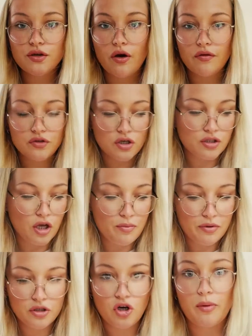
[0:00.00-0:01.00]
I've just
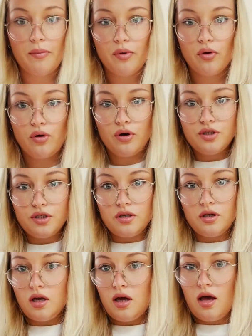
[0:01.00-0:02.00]
opened the chopping board
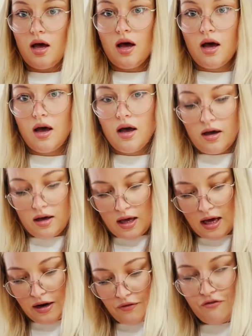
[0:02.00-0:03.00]

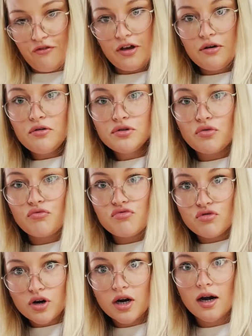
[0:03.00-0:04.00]
and it feels
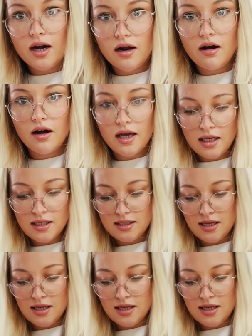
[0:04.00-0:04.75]
really nice,